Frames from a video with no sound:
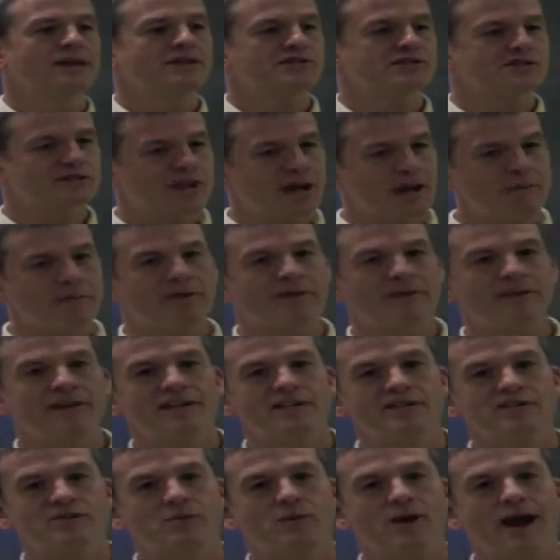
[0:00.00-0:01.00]
Some of
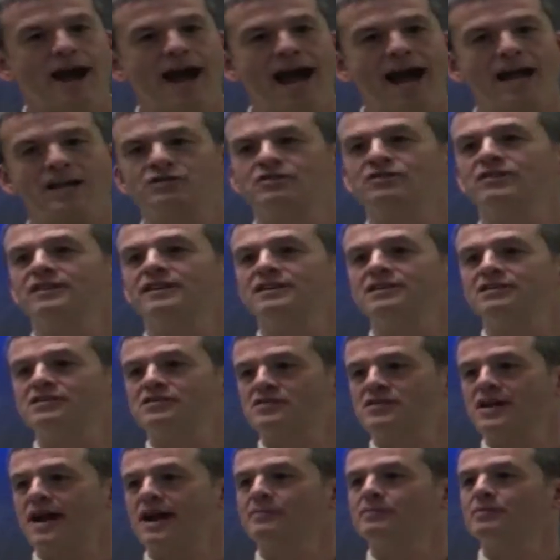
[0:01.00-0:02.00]
these were actually
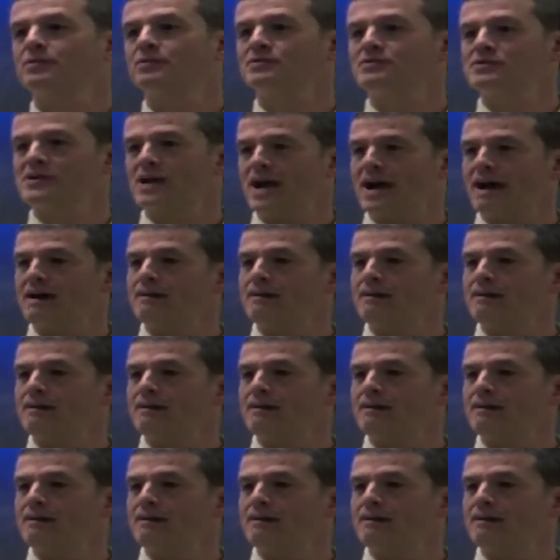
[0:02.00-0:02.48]
disciples